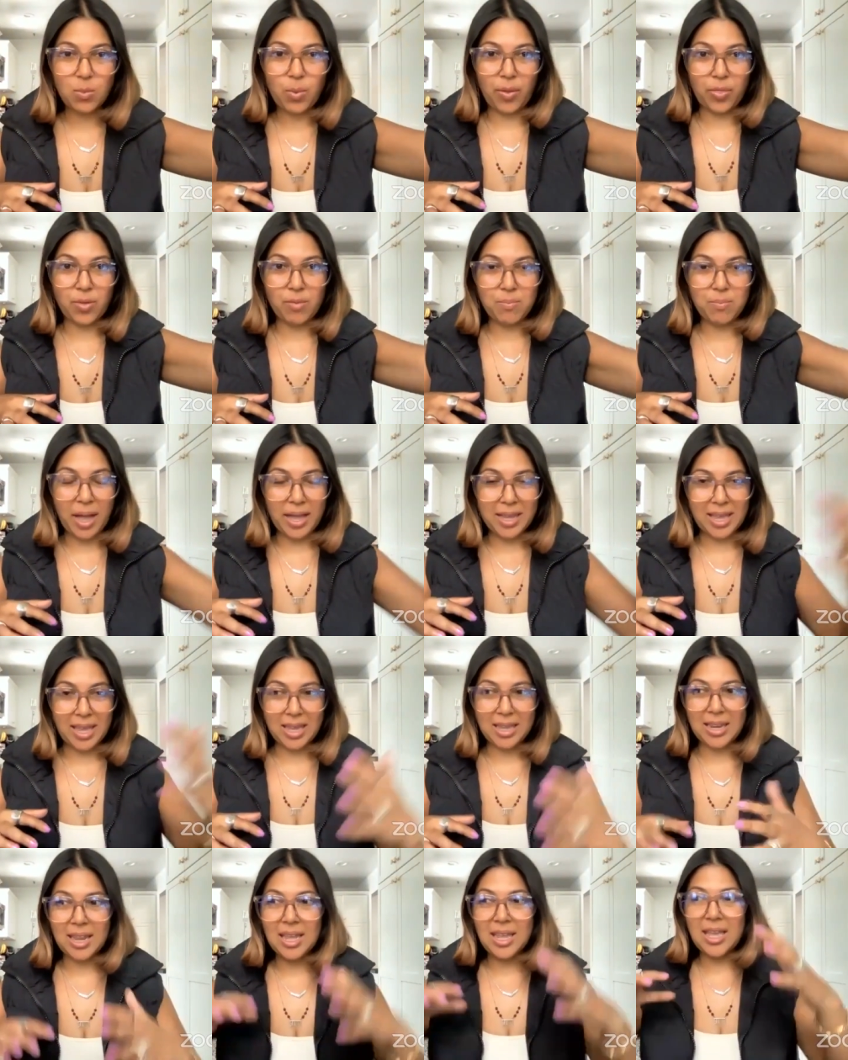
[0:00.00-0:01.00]
with the
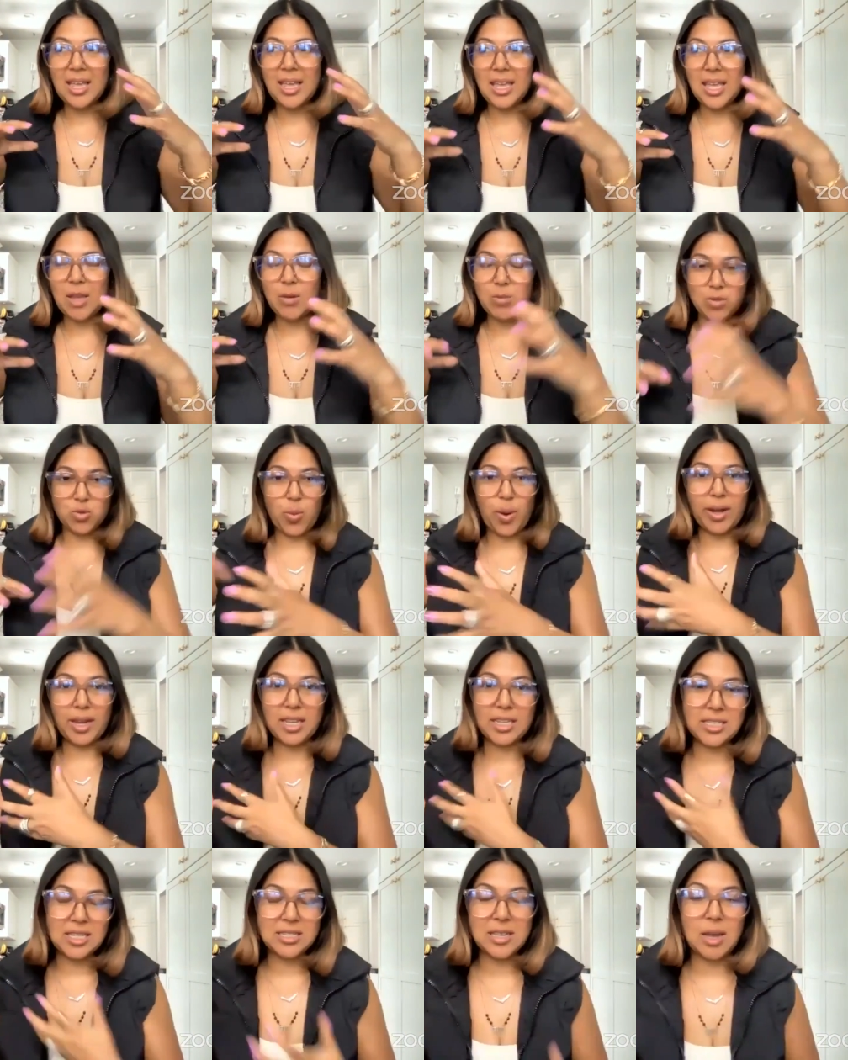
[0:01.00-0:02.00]
bucket it was
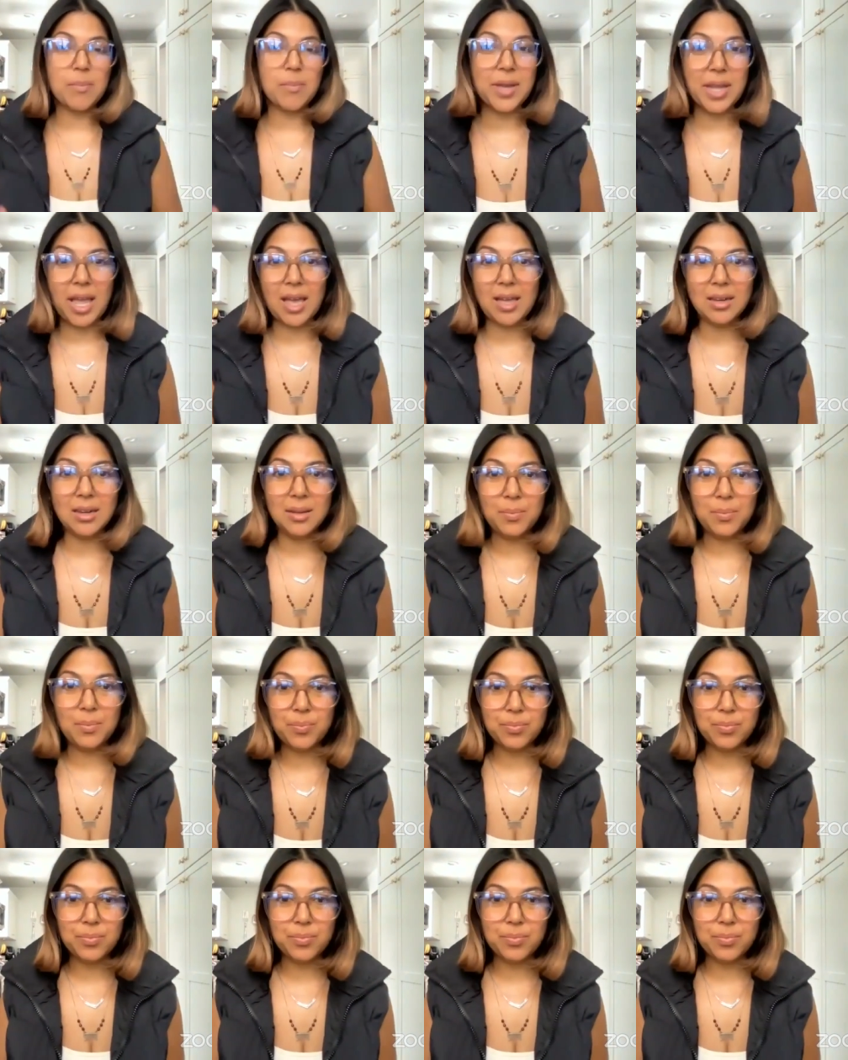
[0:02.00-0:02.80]
ready to dump again